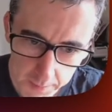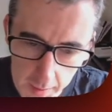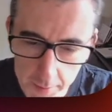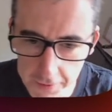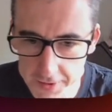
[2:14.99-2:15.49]

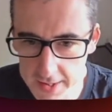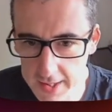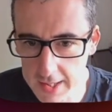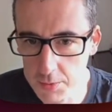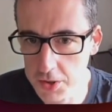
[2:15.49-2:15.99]
but for this
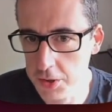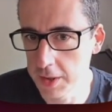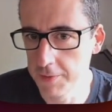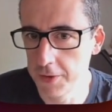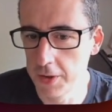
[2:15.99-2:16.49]
case we're just looking
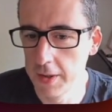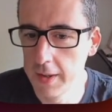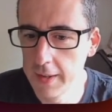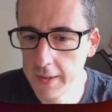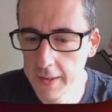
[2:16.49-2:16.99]
for
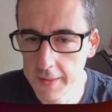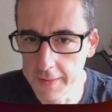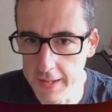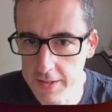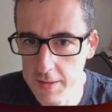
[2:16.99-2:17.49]

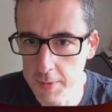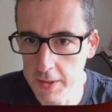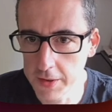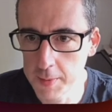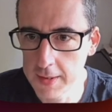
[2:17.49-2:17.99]
this to be
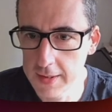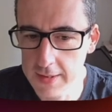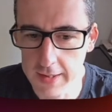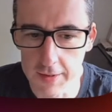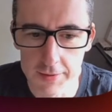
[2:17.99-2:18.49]
documented itself.